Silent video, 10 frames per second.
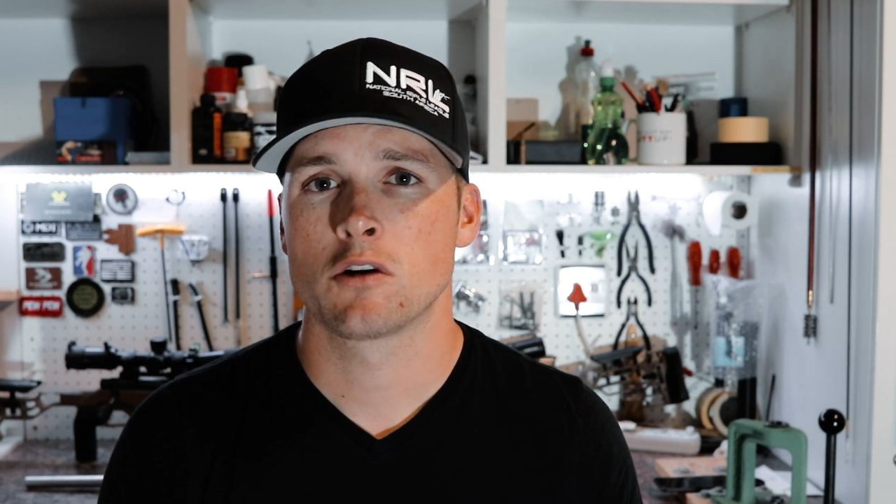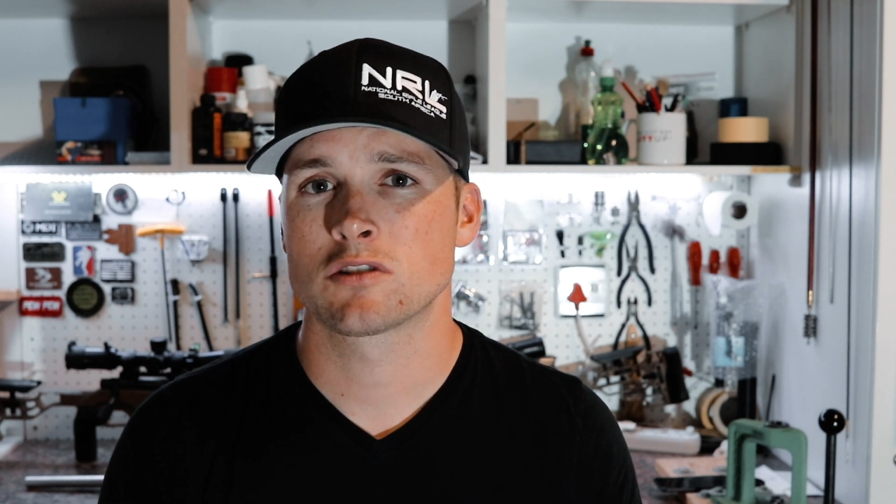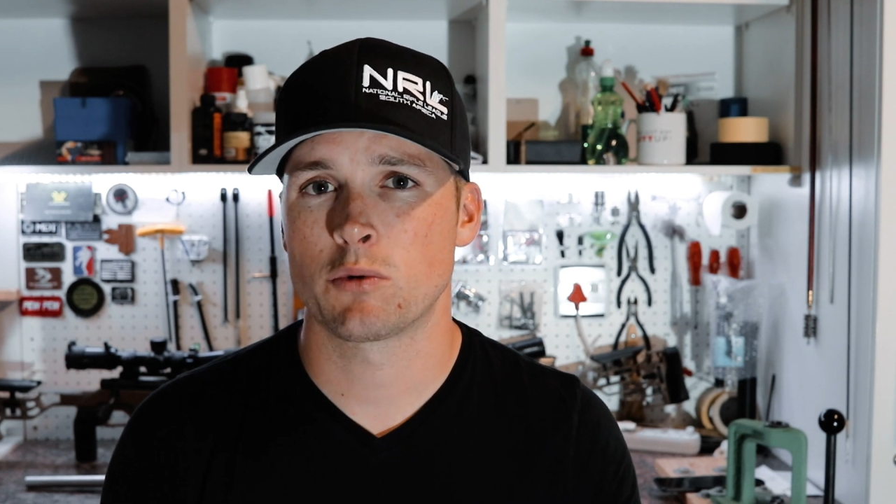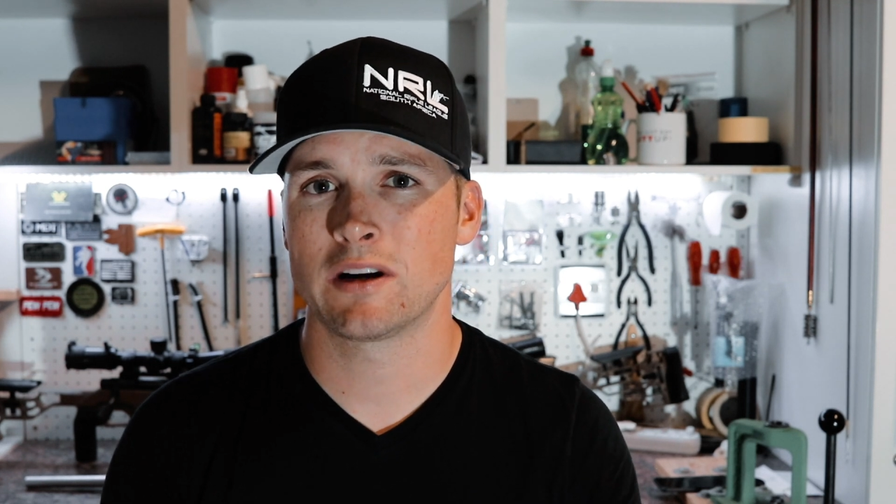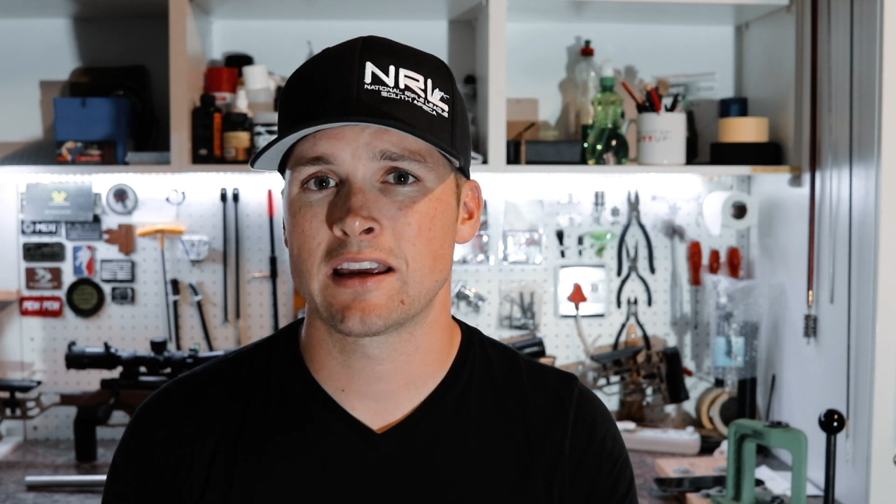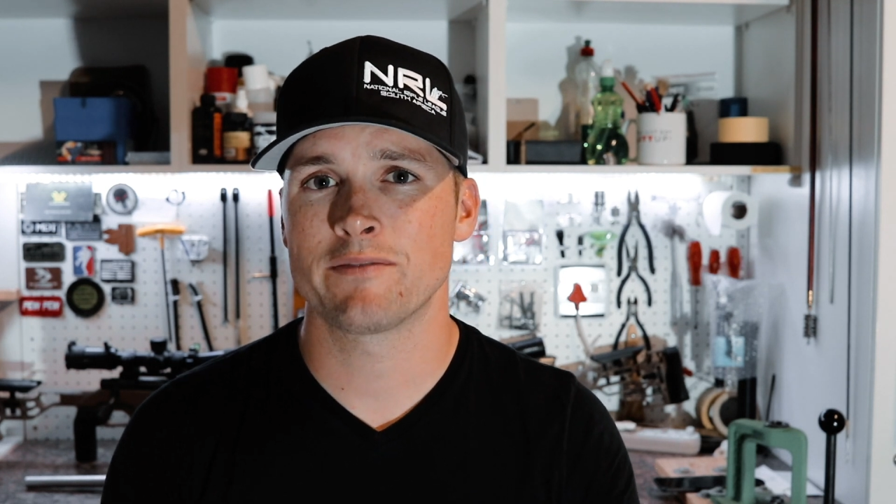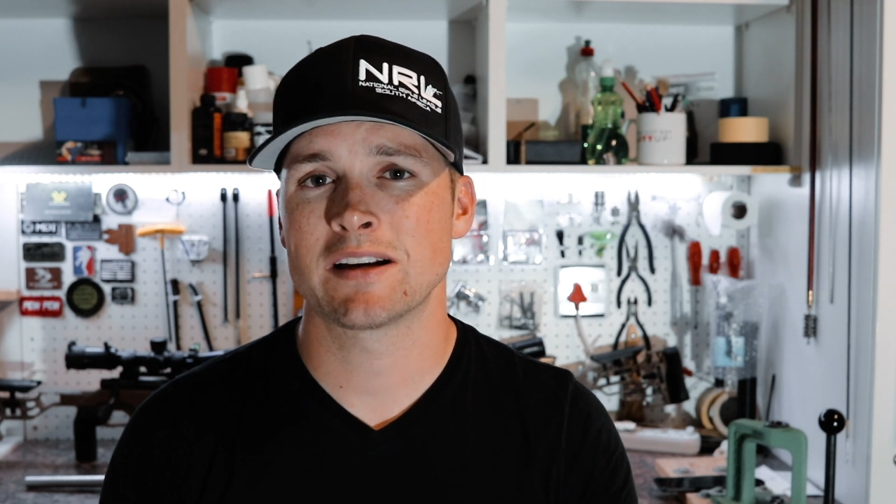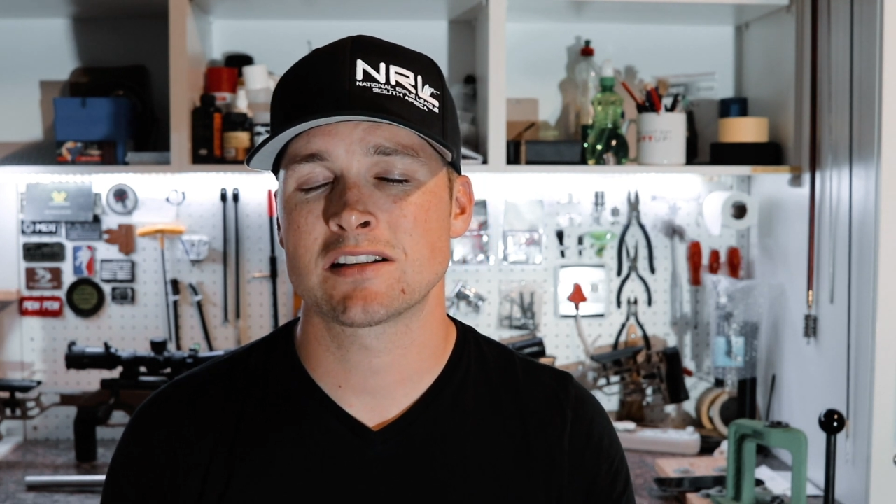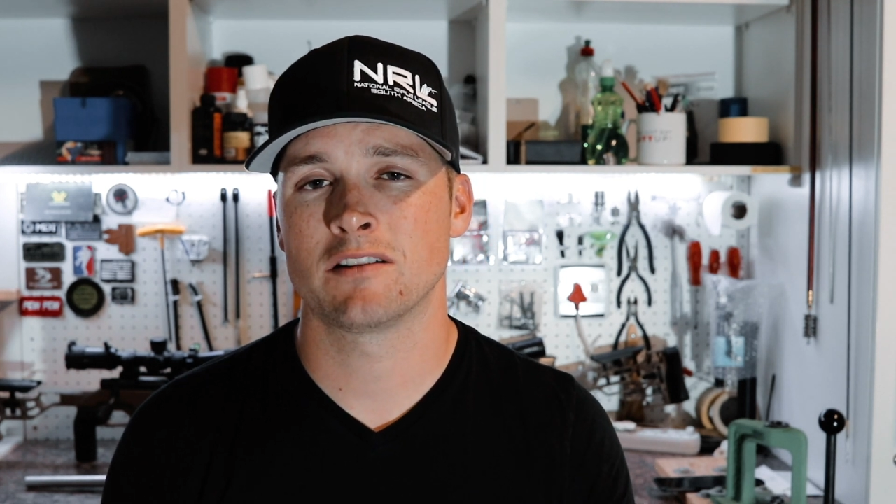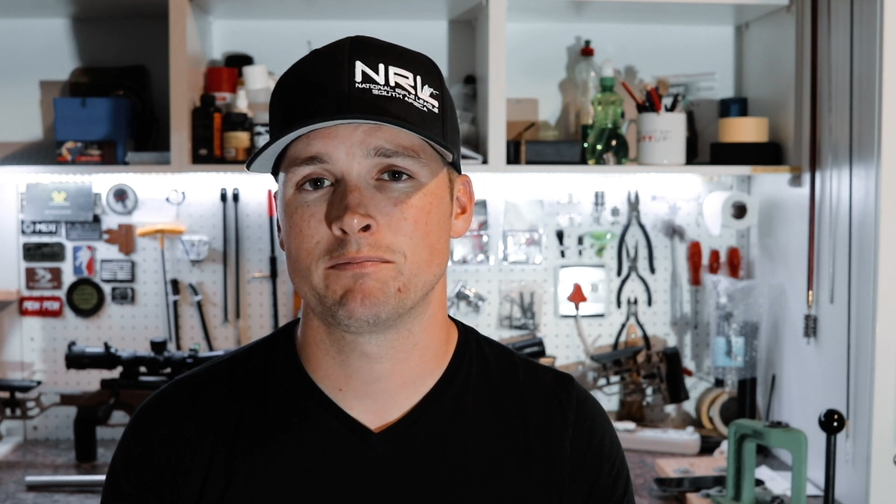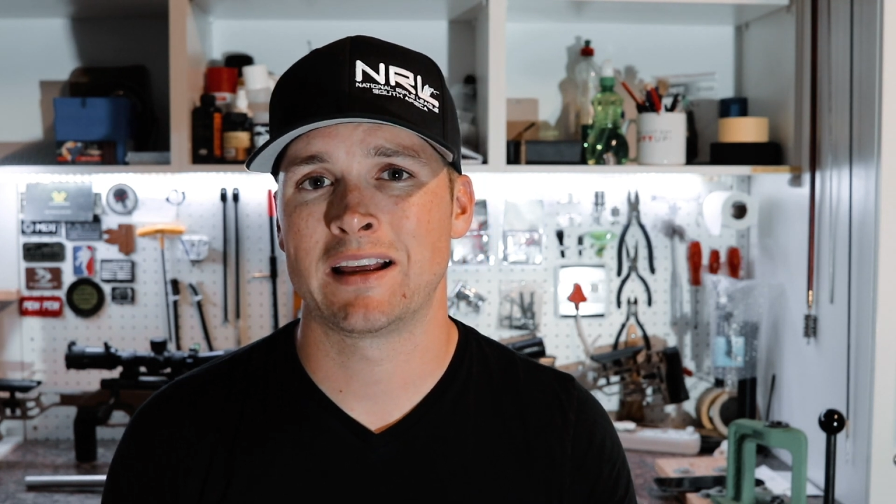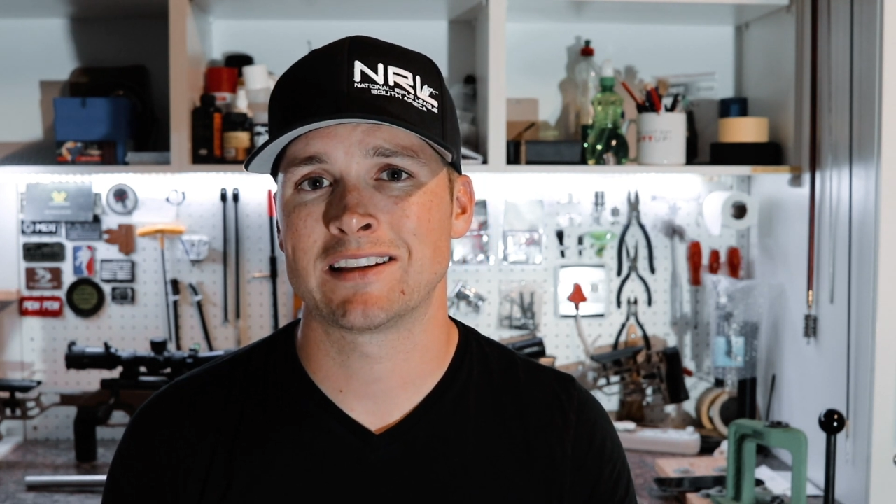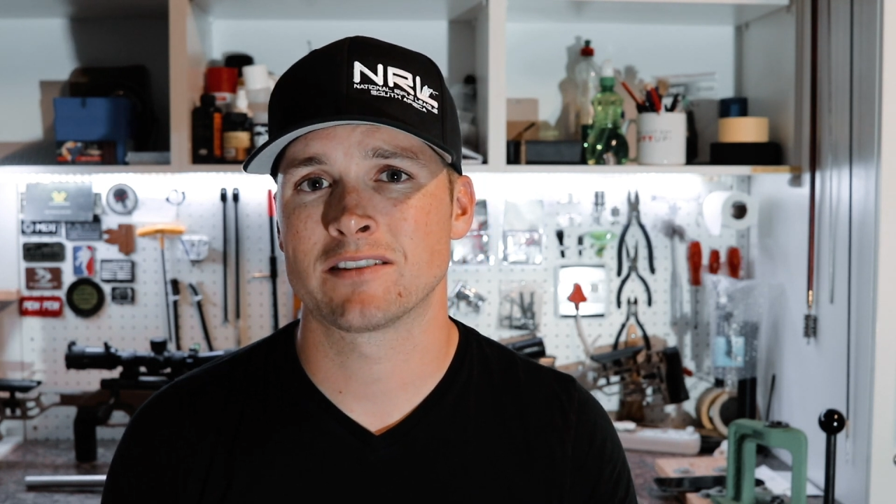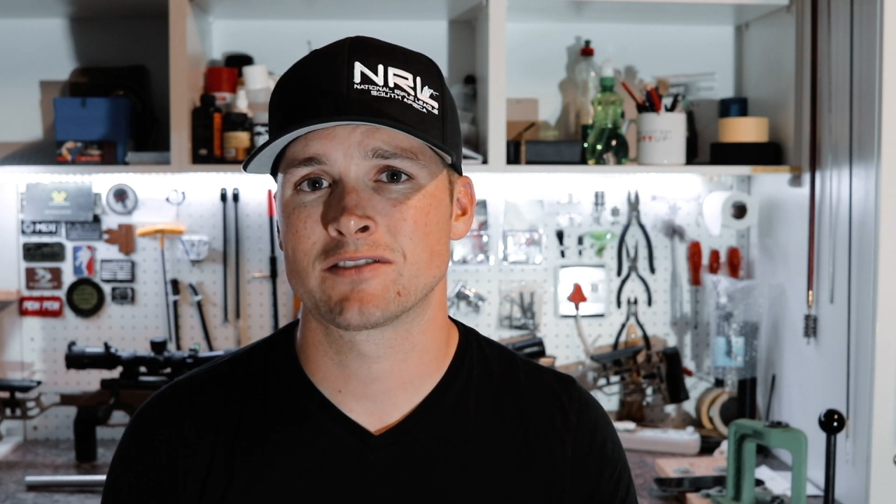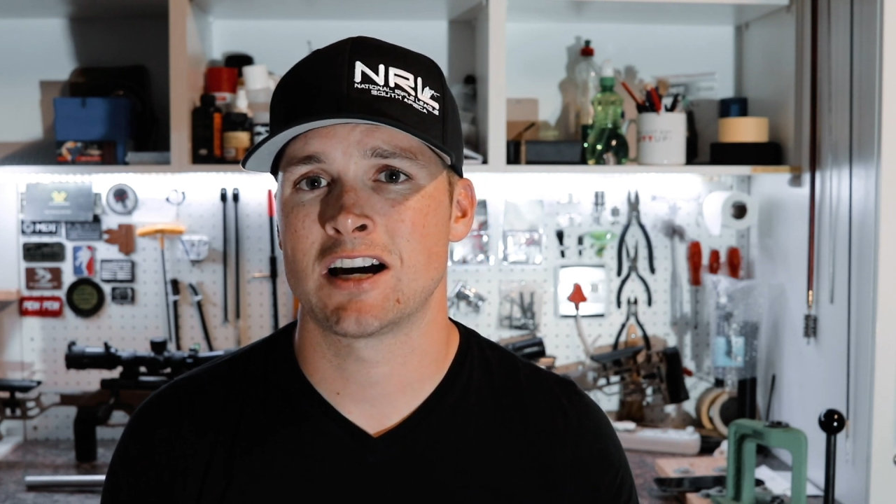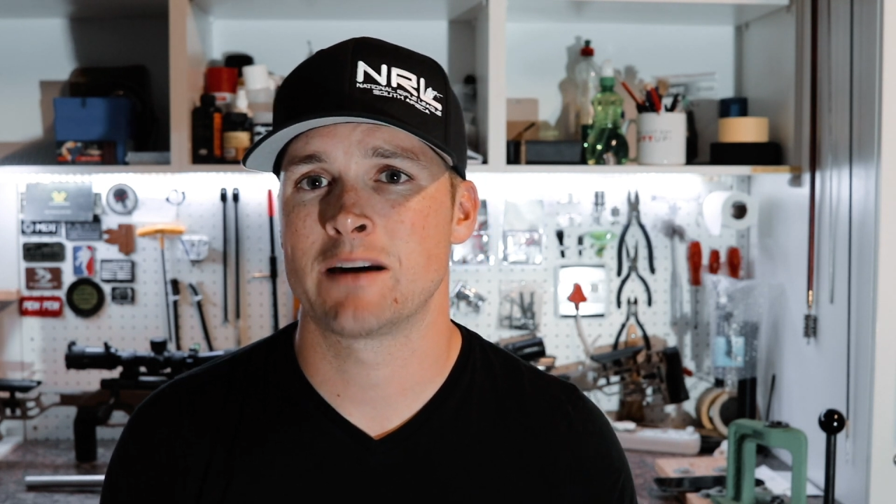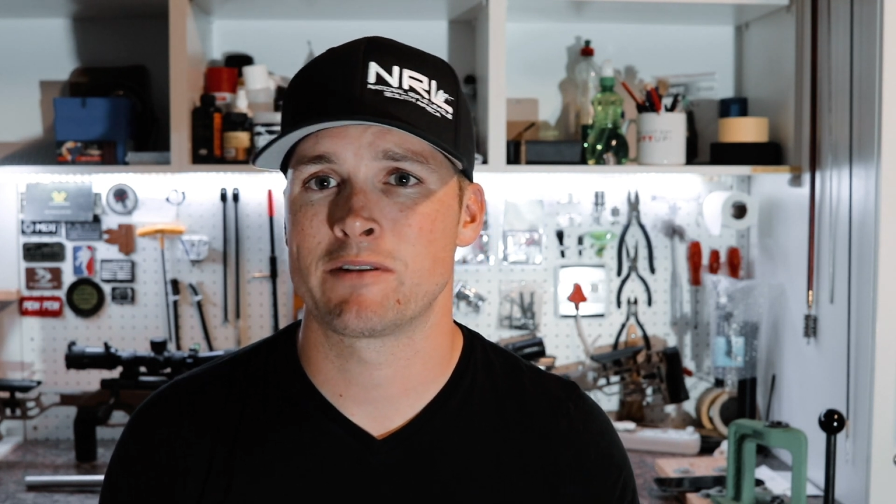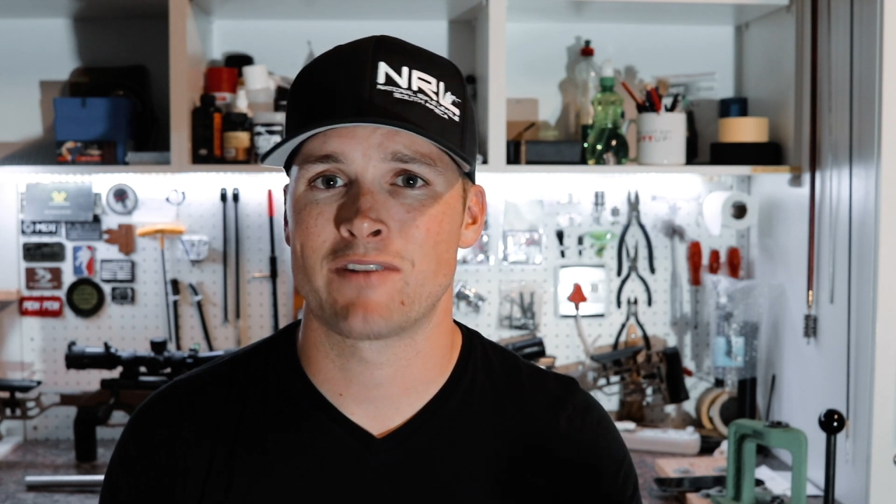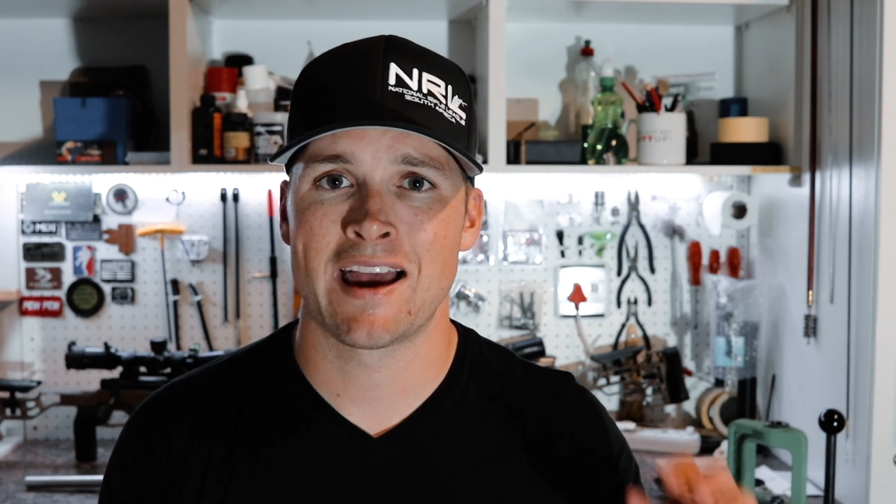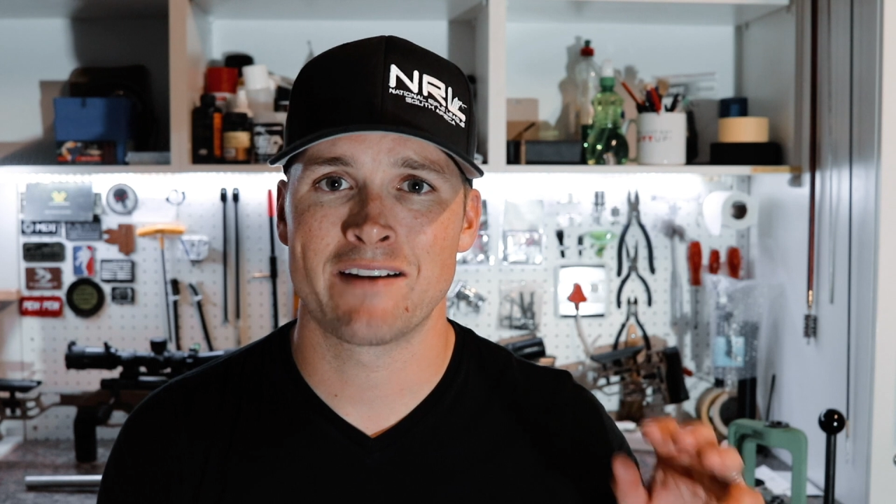because I want to give myself plenty of time
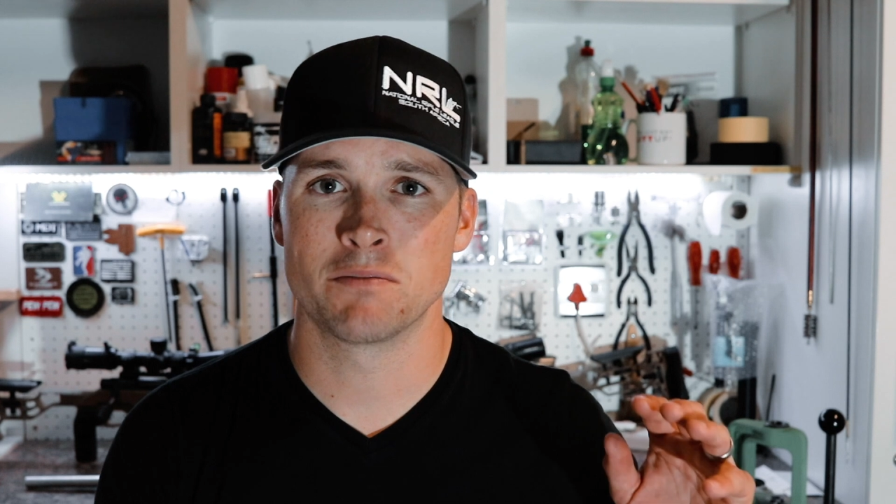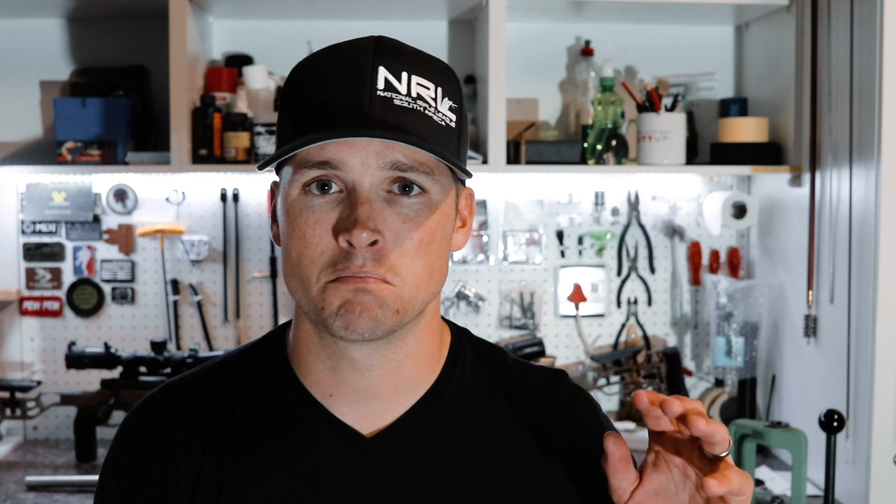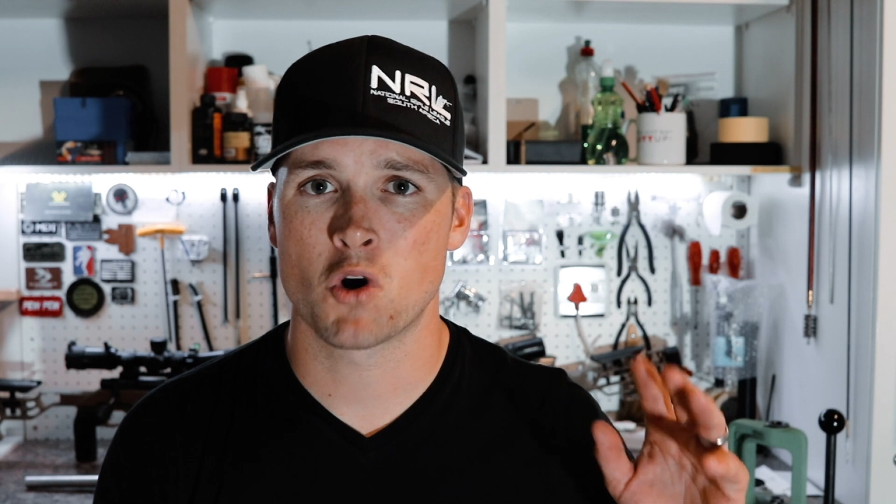if I have a